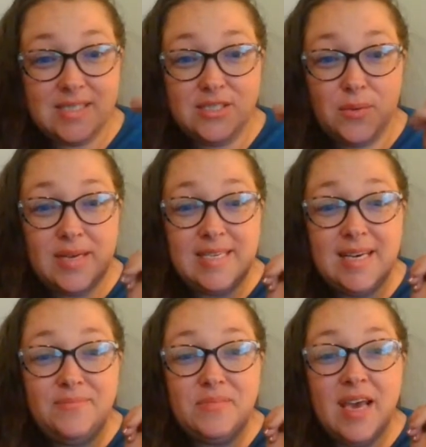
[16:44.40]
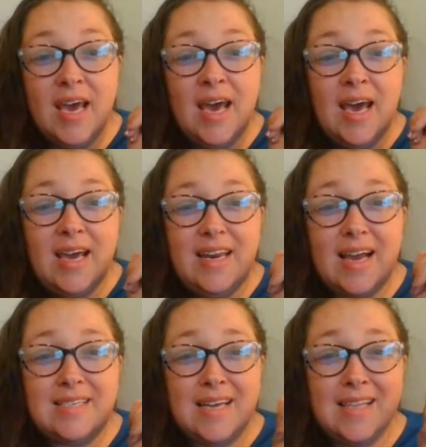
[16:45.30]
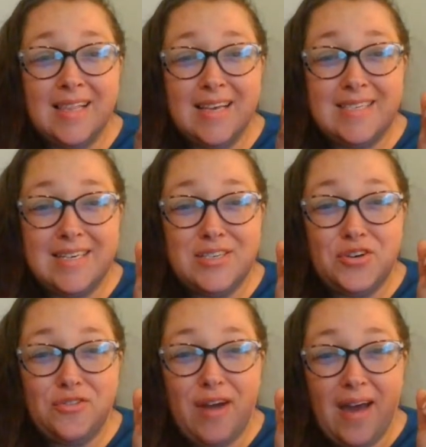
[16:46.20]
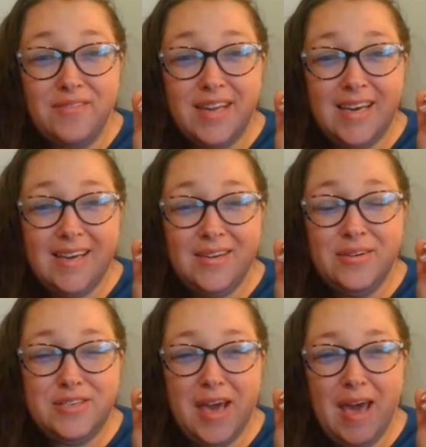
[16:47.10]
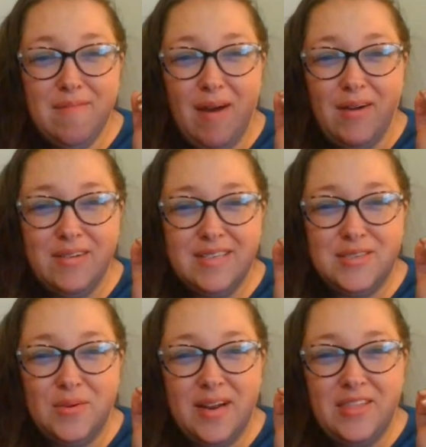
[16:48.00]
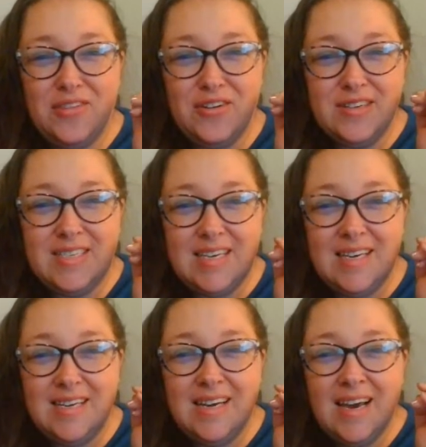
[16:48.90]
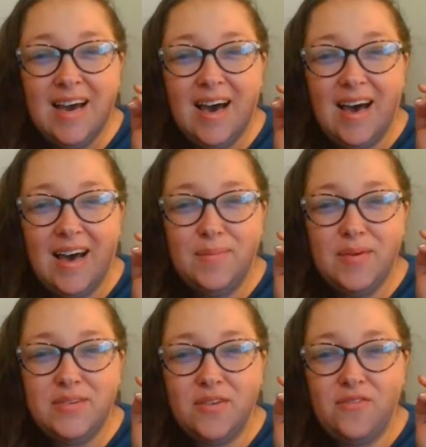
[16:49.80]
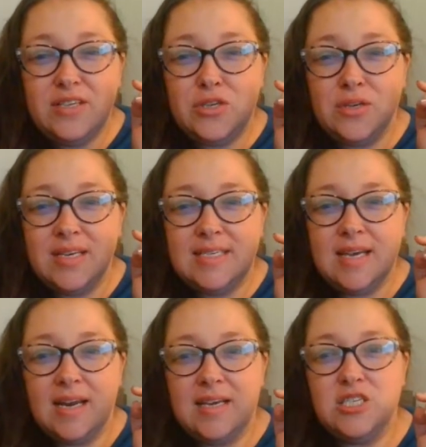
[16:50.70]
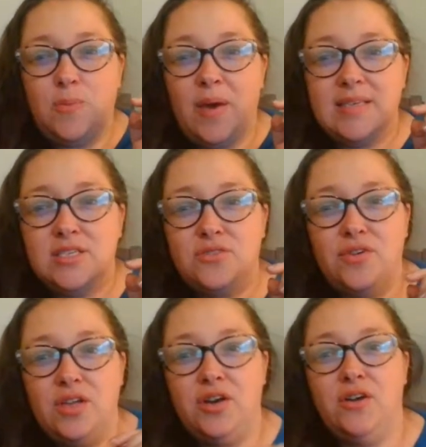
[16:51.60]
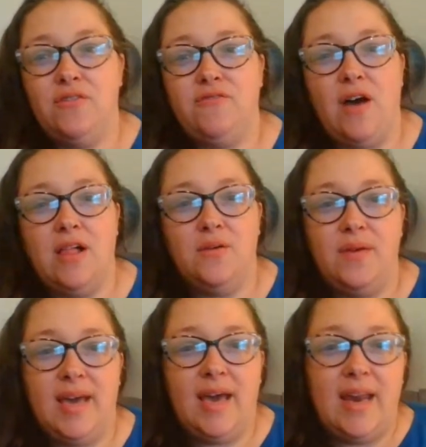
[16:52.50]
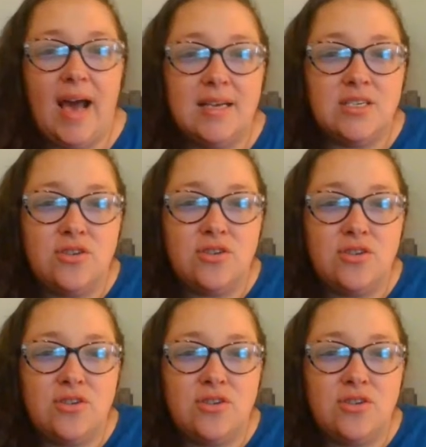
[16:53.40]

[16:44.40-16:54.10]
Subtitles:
No idea. Next on the list is Gravity, which came out in 2013. It was a visually stunning space thriller following an astronaut